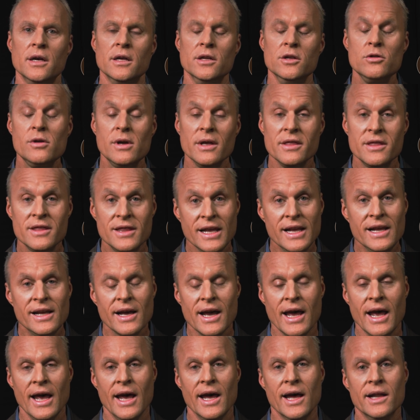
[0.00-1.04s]
You can think
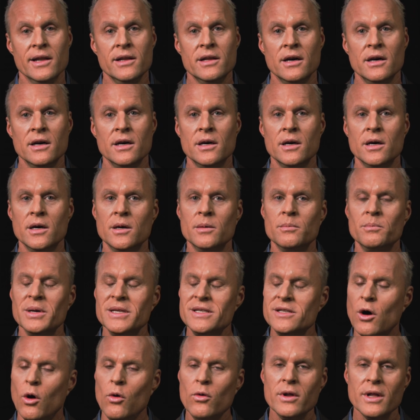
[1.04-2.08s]
ahead, but
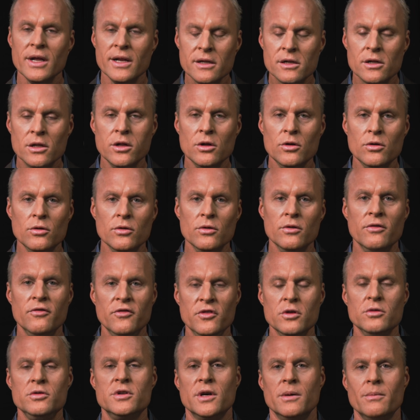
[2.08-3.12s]
don't include
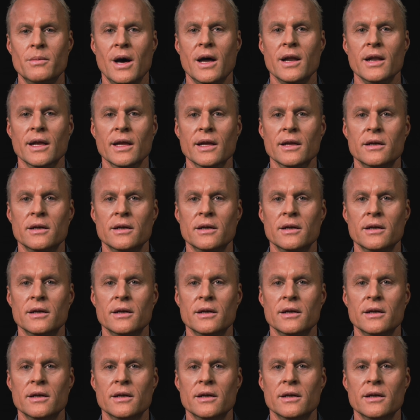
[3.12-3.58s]
future money.